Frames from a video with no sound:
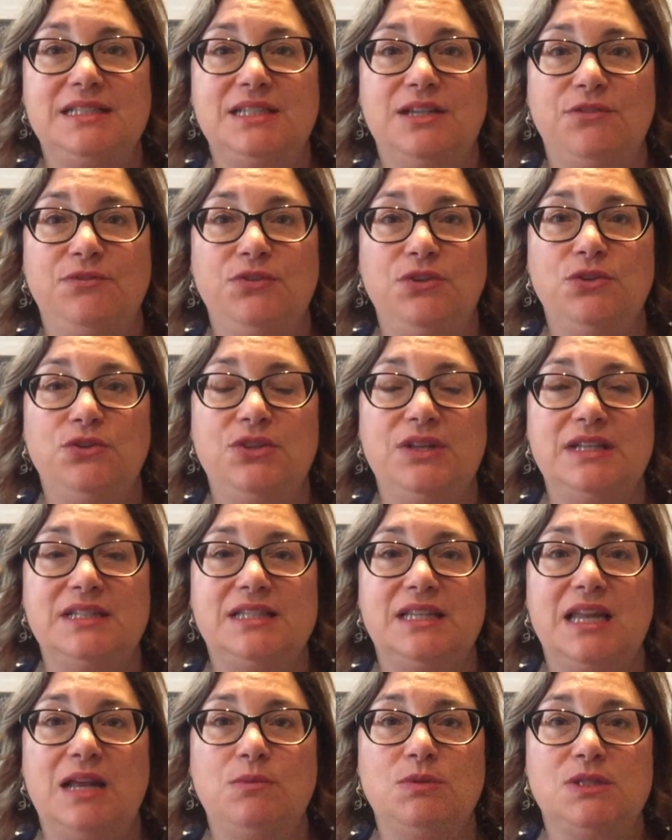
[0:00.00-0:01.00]
a few things
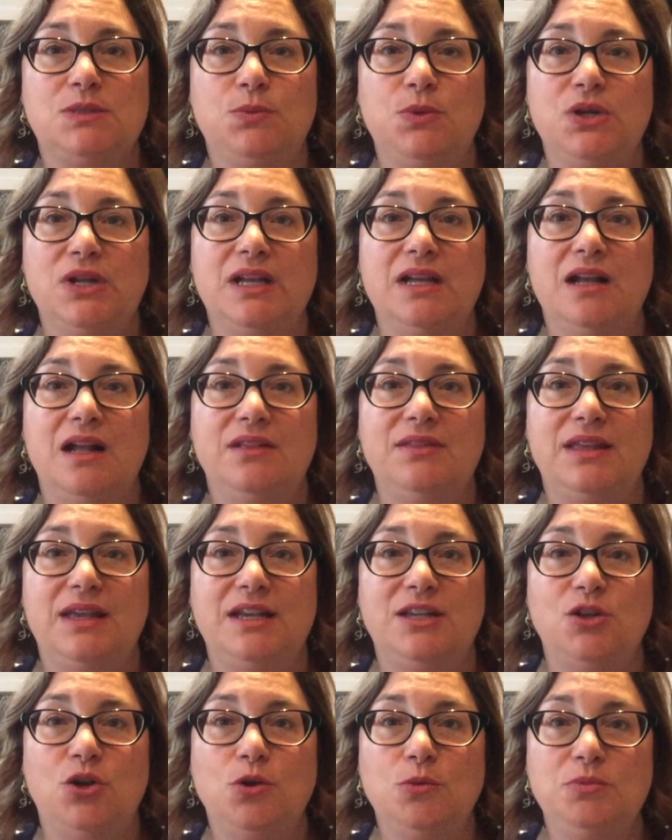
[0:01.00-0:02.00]
that I was working on that
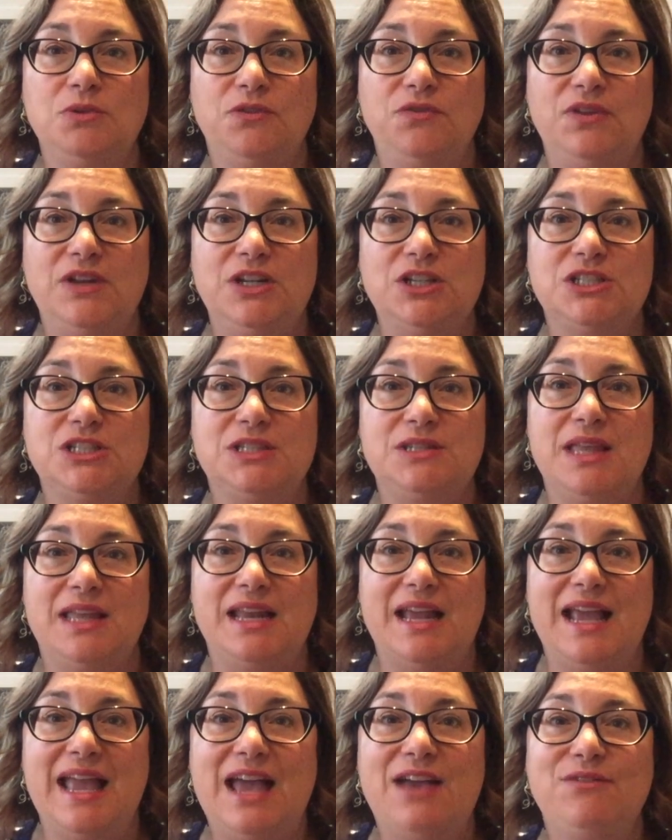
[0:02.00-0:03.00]
I'd hoped to finish that
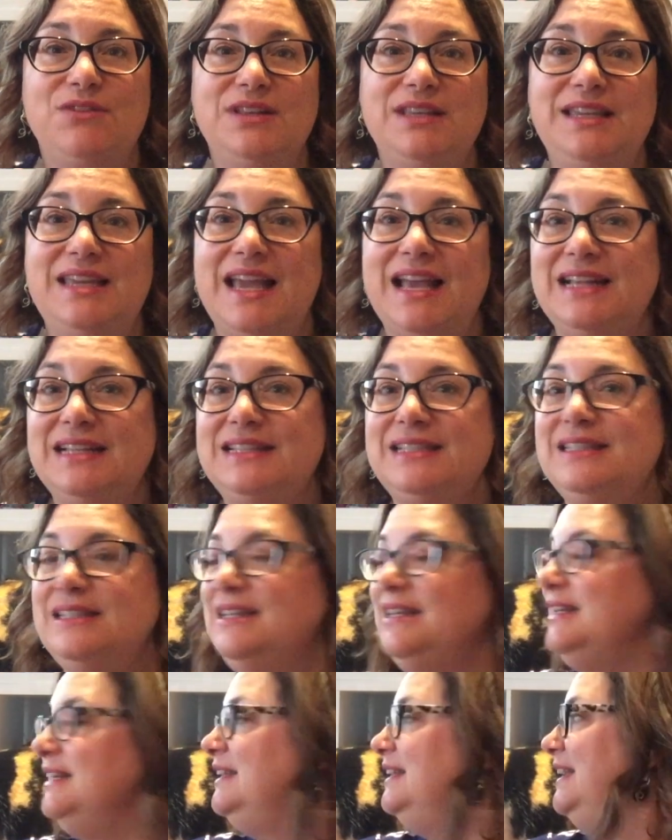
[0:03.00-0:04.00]
I haven't yet.
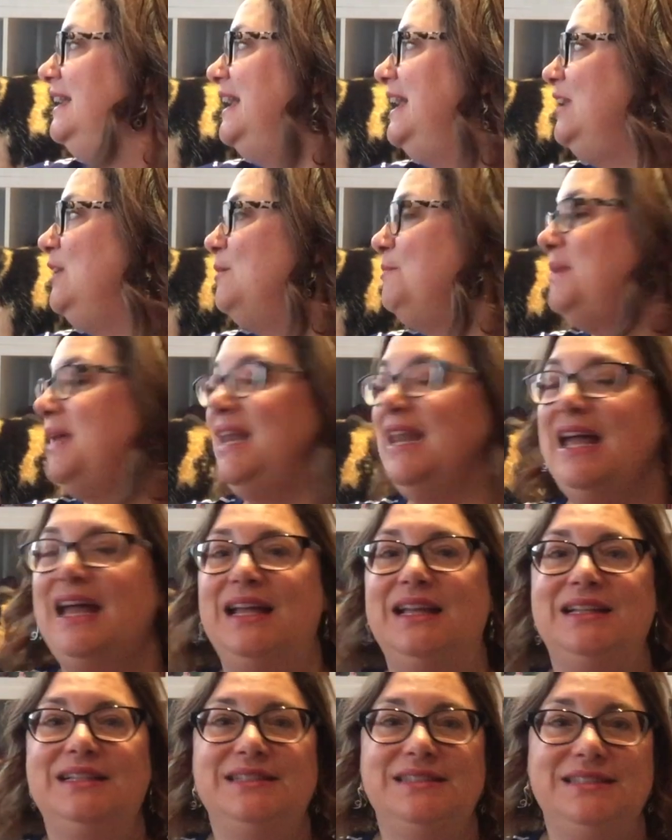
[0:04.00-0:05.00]
Hello, Bella.